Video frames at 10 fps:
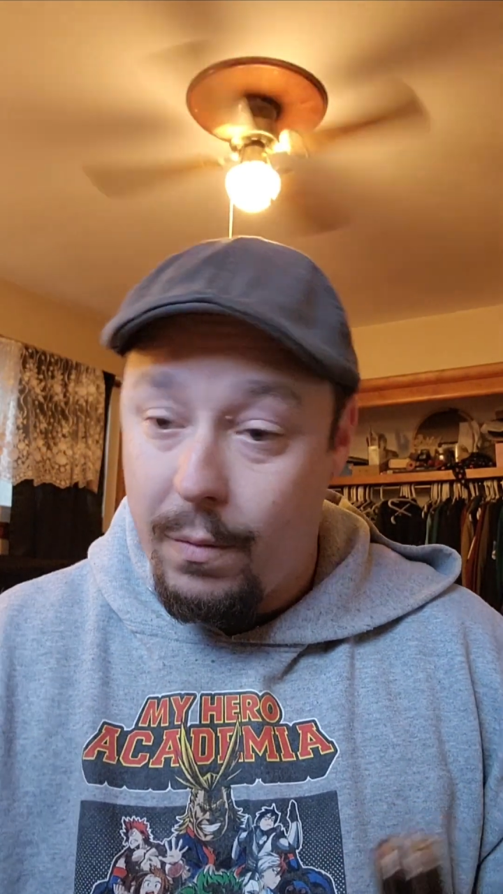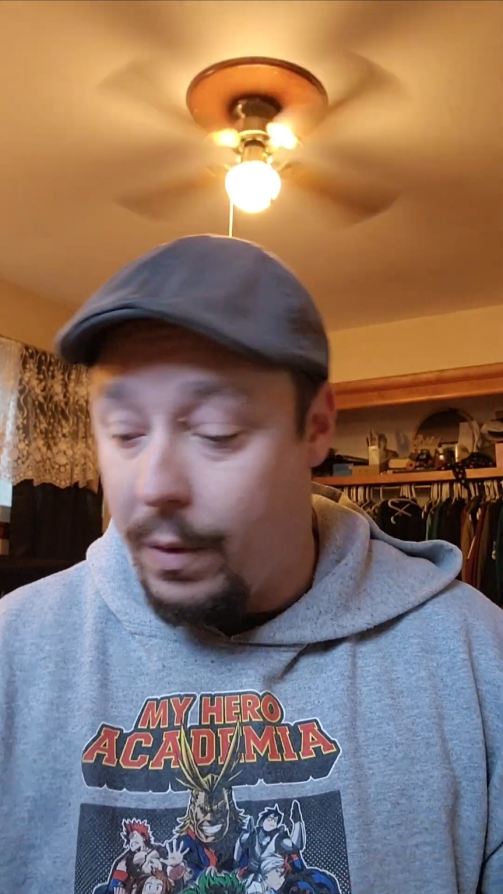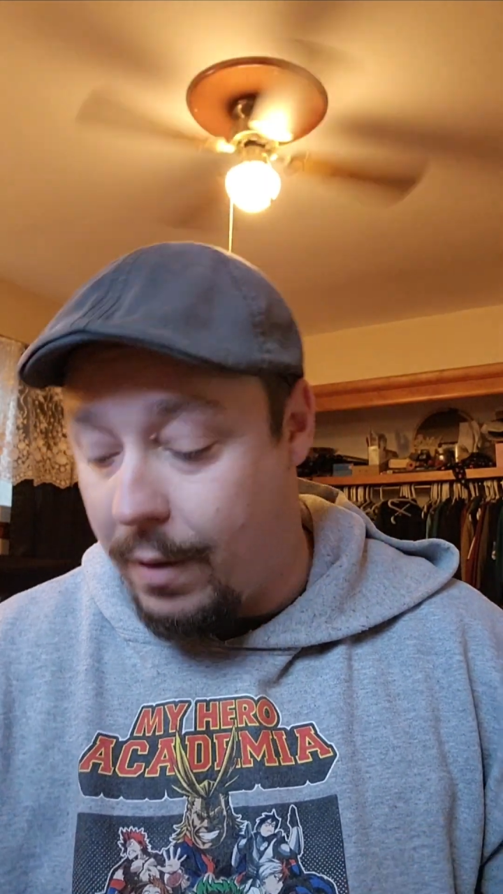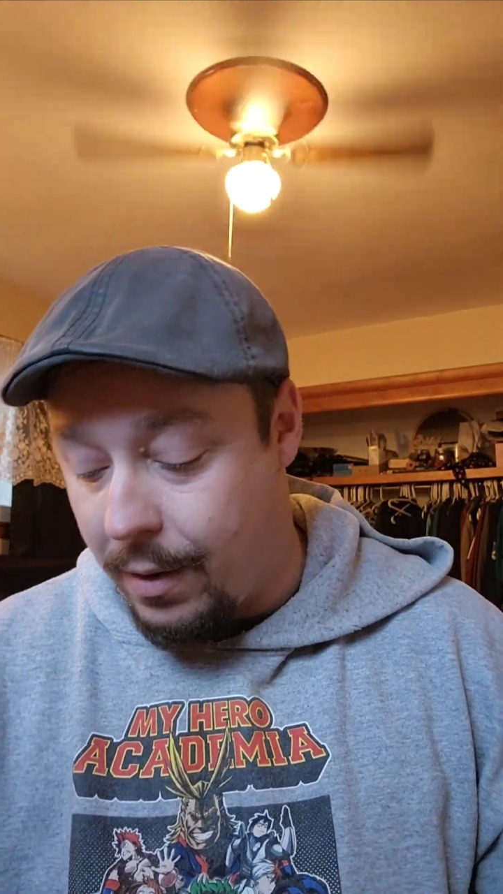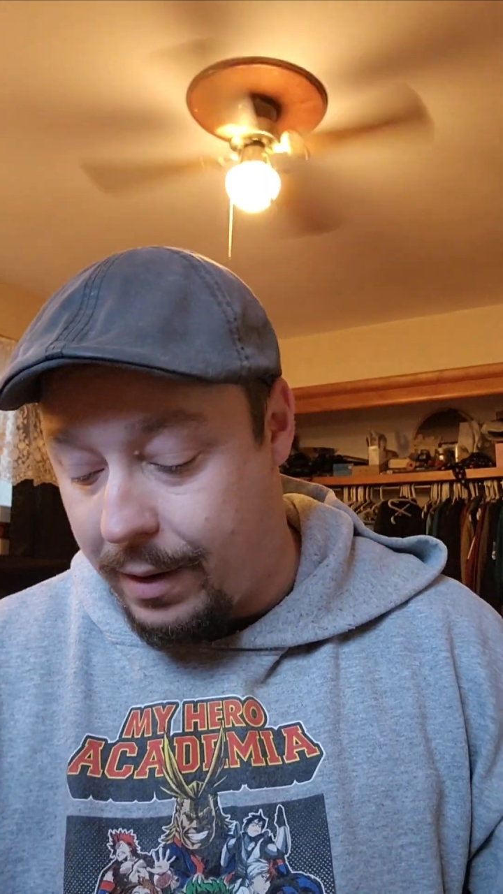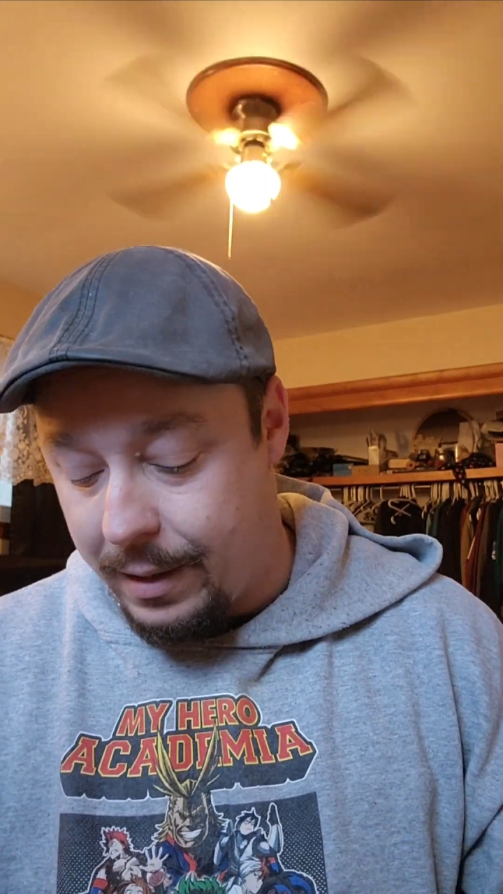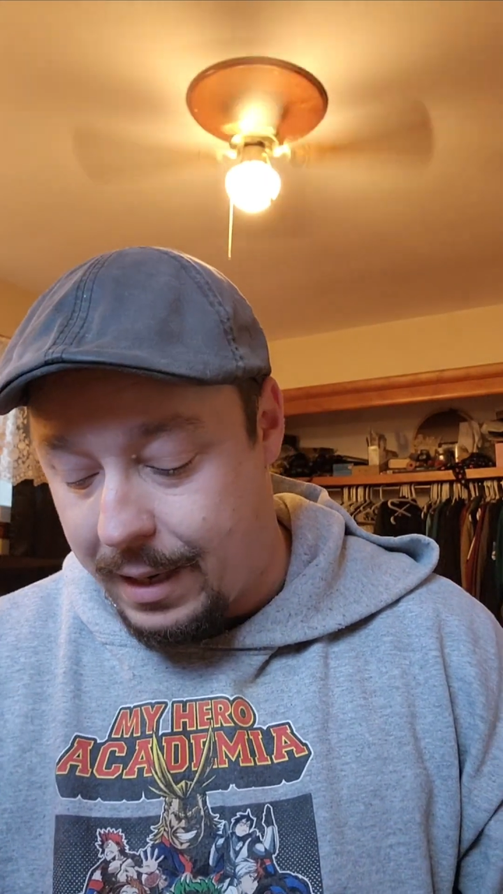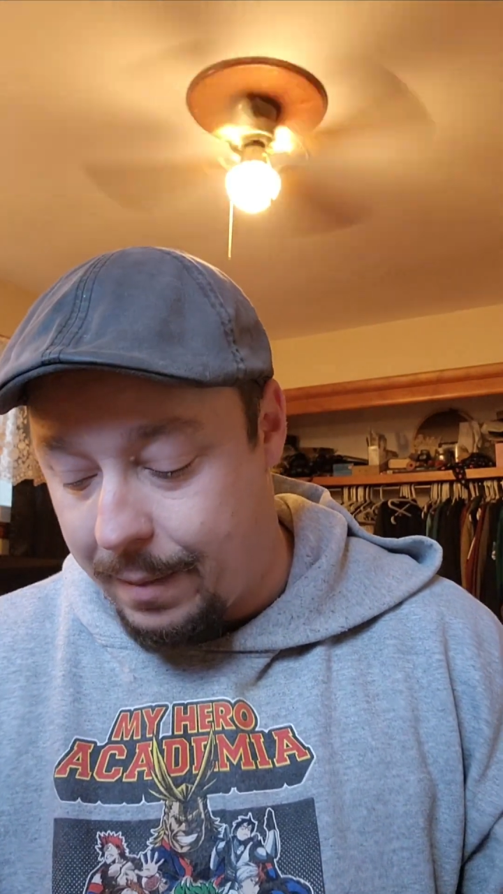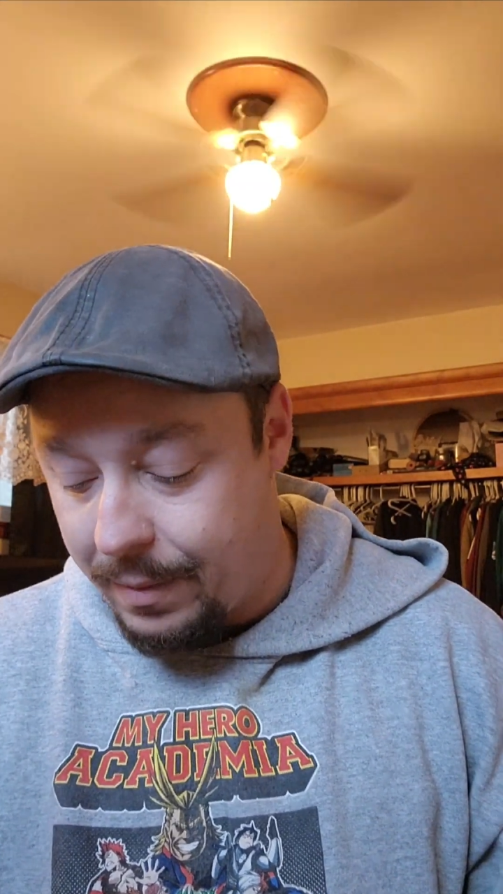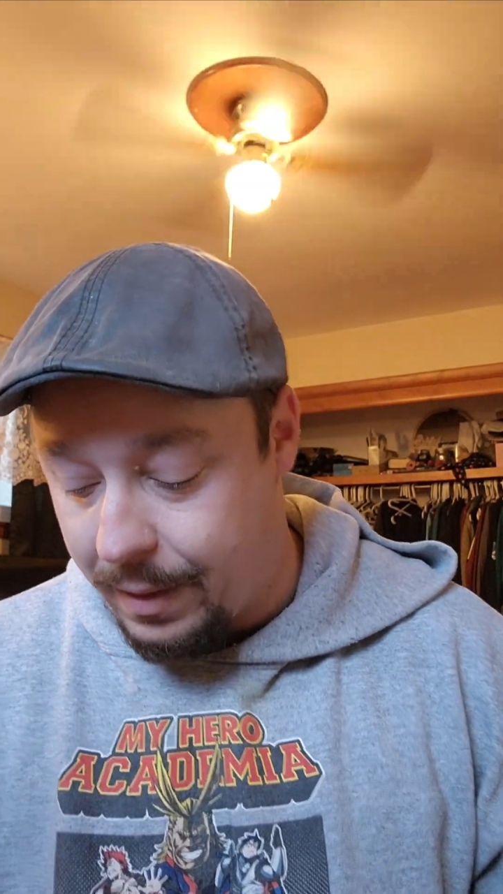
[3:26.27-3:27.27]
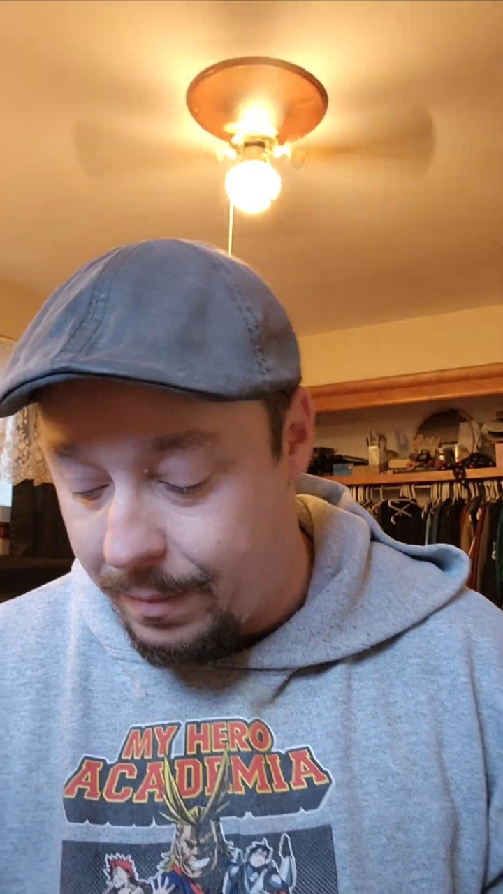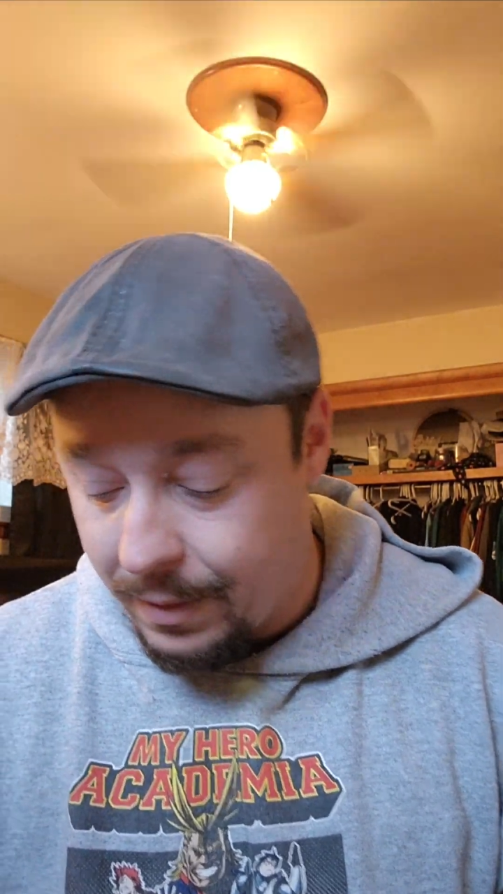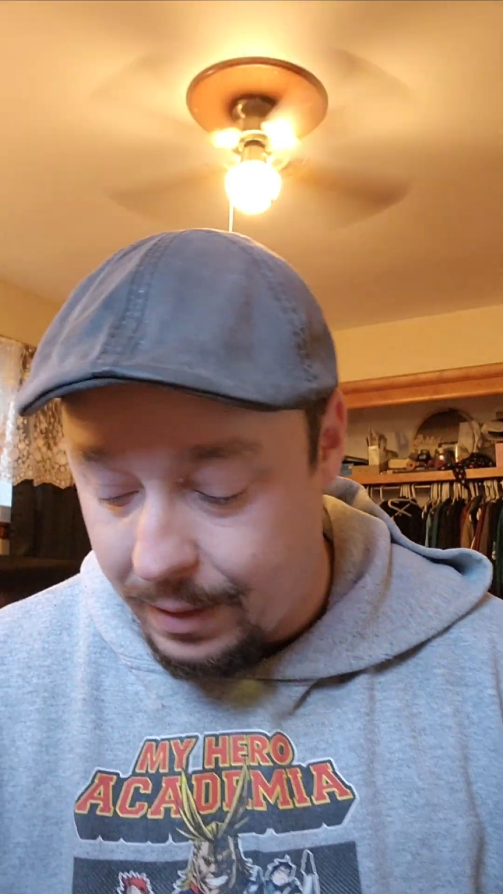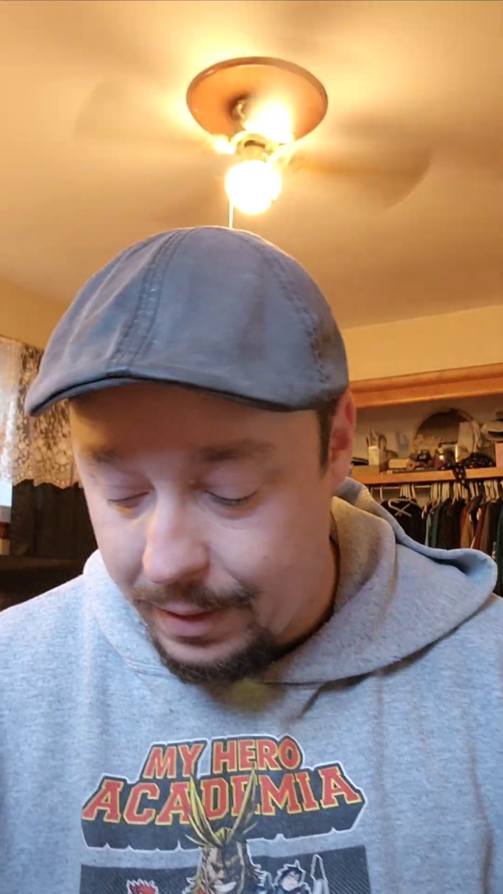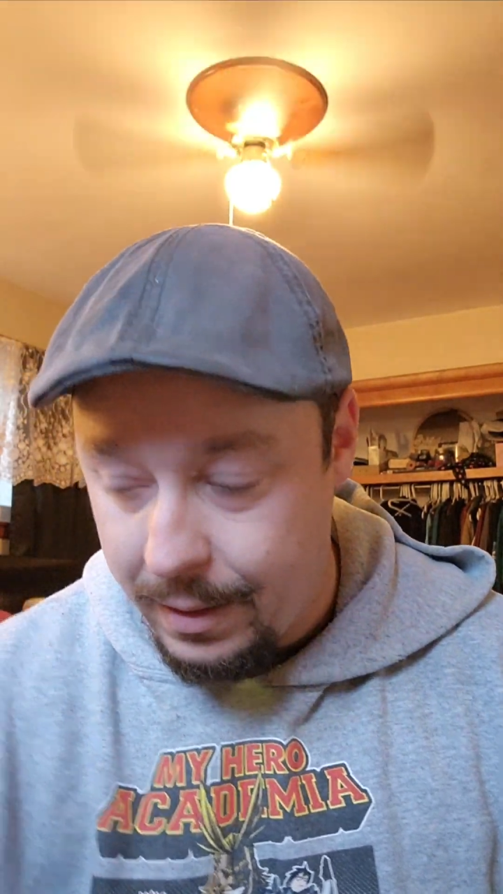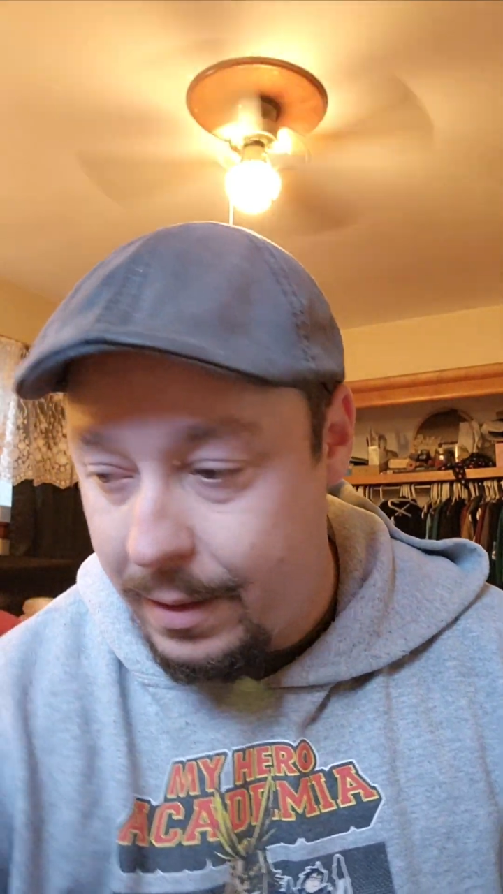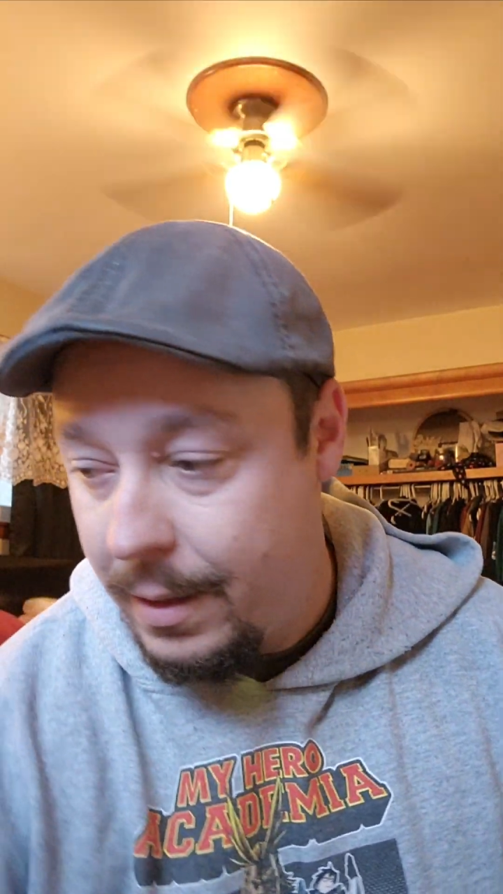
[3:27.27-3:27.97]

one round at a time type thing.